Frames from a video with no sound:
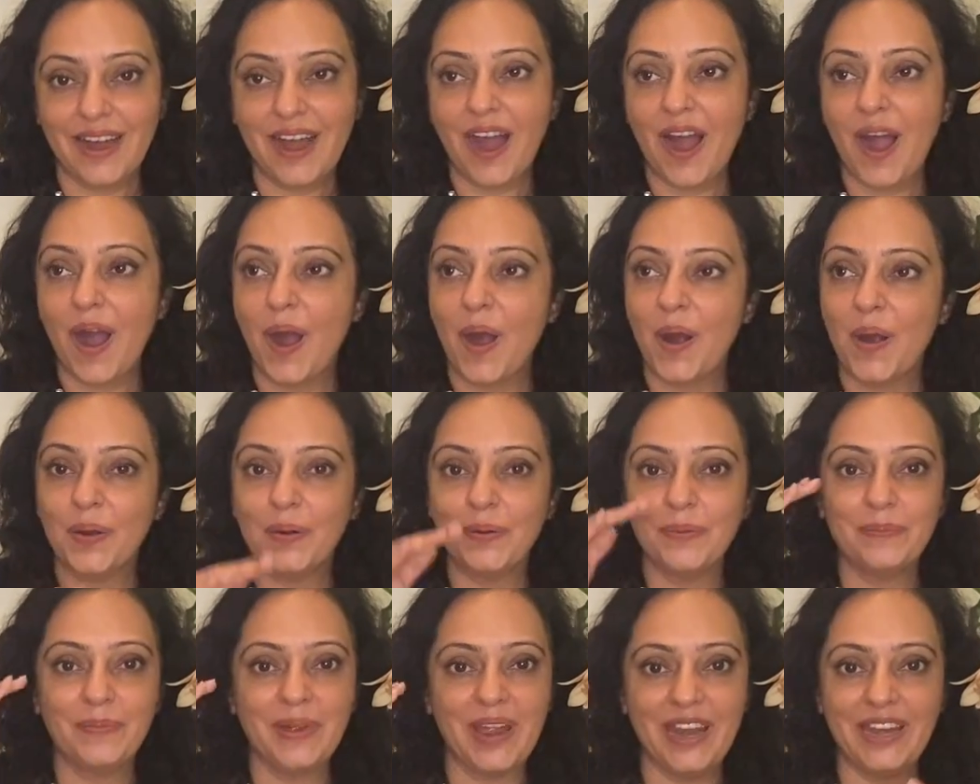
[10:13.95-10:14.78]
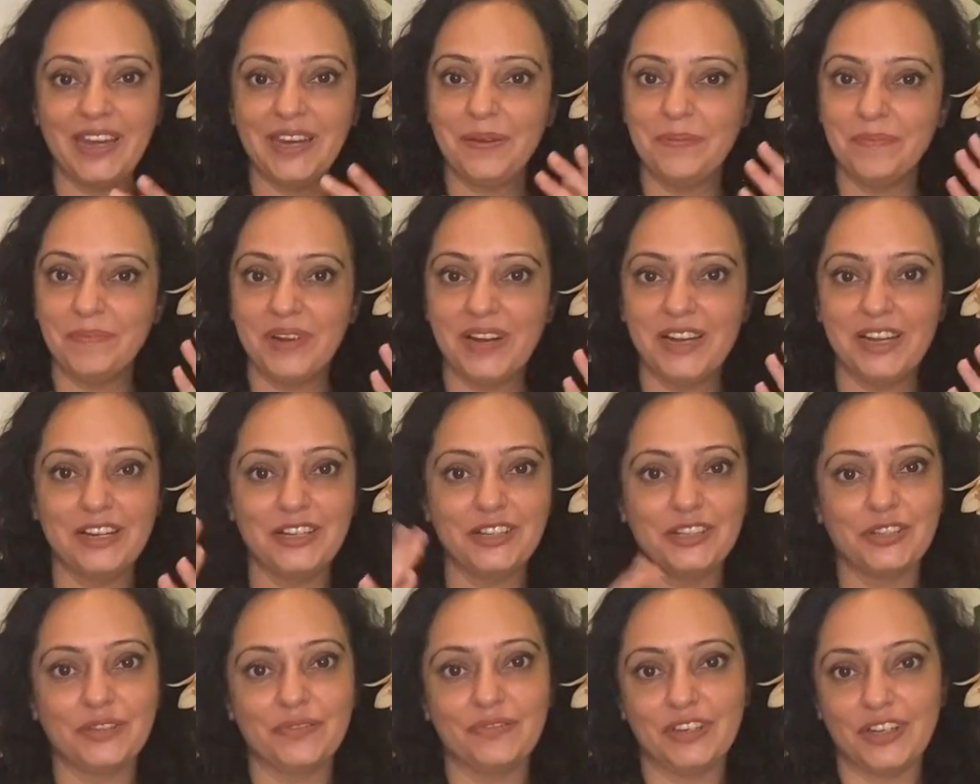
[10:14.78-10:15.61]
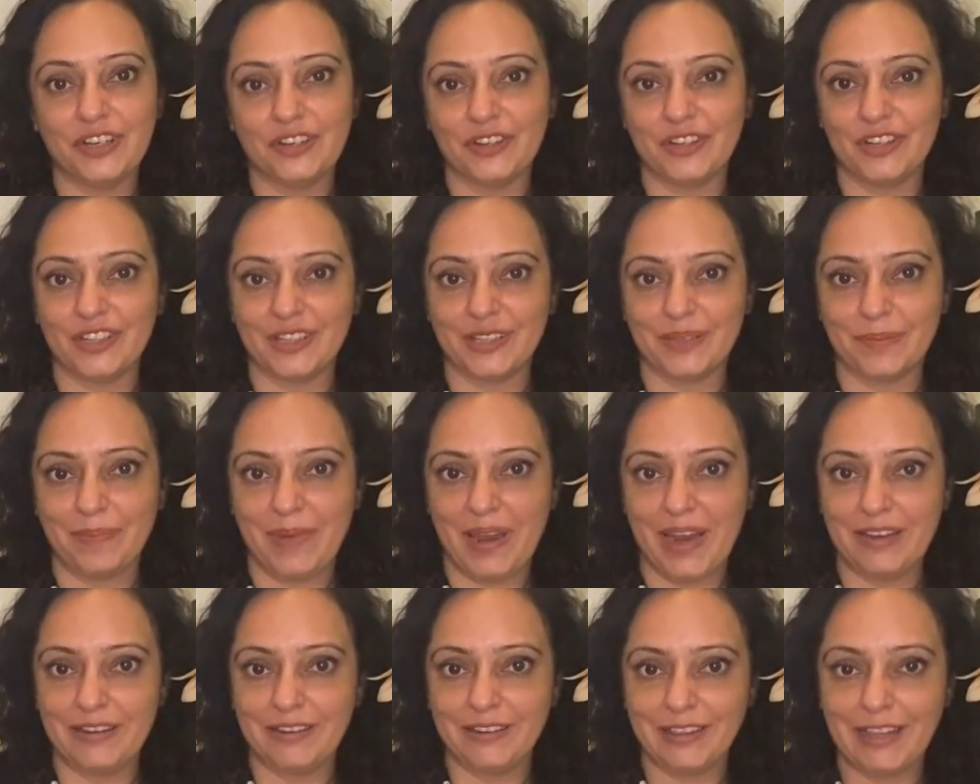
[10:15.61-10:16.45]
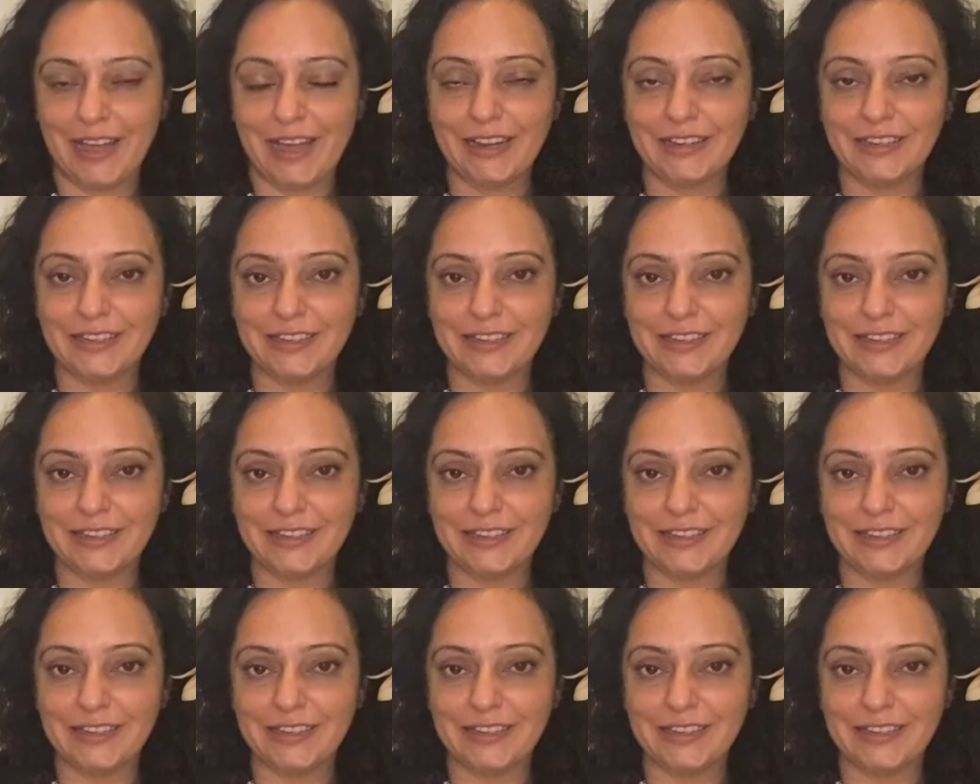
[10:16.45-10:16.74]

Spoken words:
How many millions of years has made it that?